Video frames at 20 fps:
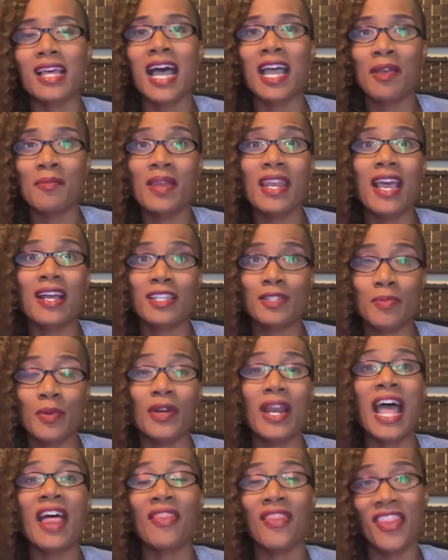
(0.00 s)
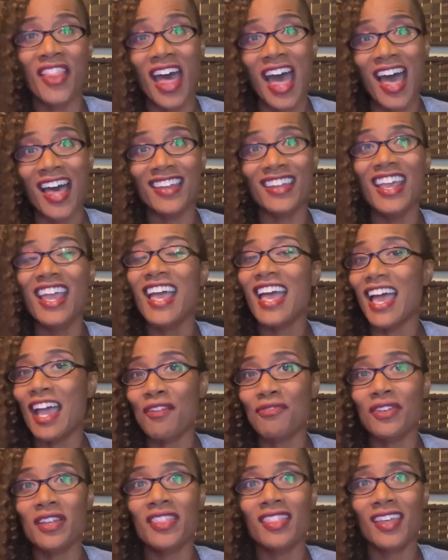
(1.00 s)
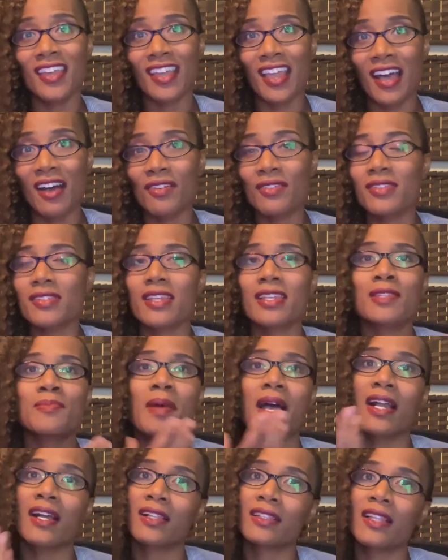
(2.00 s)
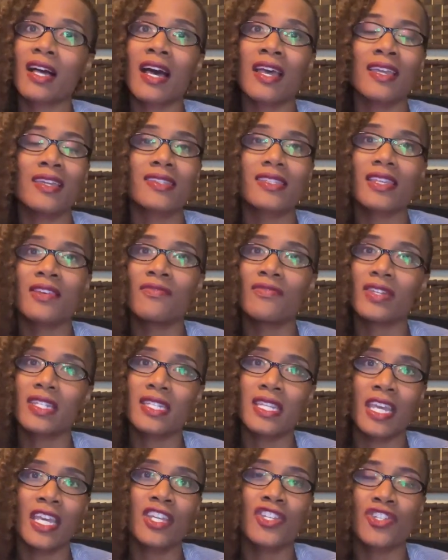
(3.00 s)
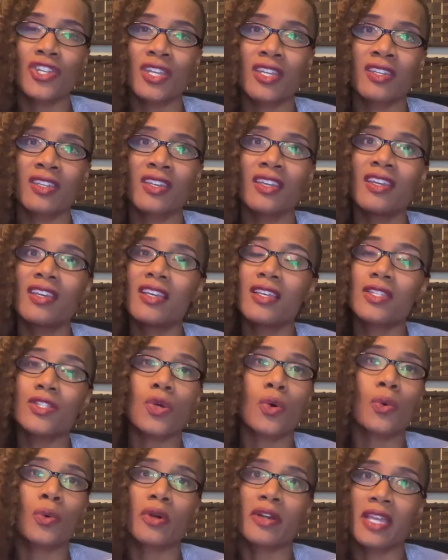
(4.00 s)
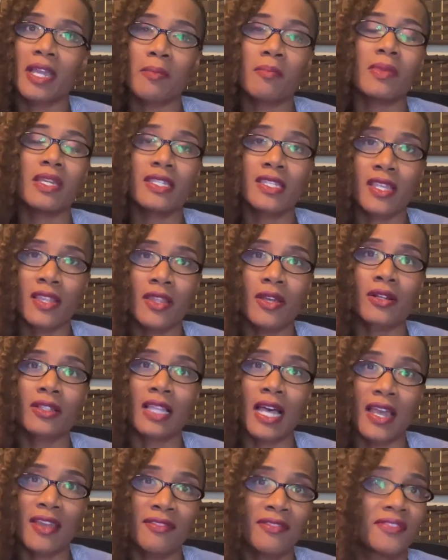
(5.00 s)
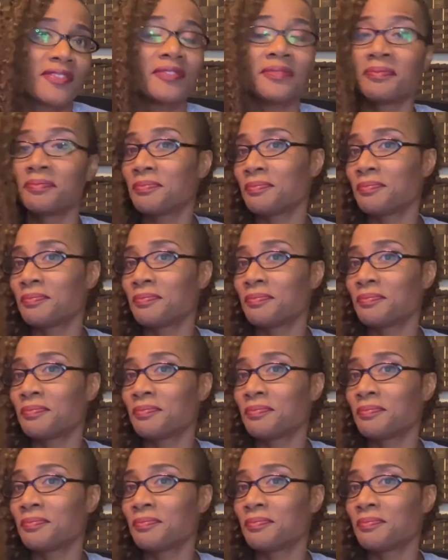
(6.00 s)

I am an expert at that. Everything else is my client's invitation to orient me to their life.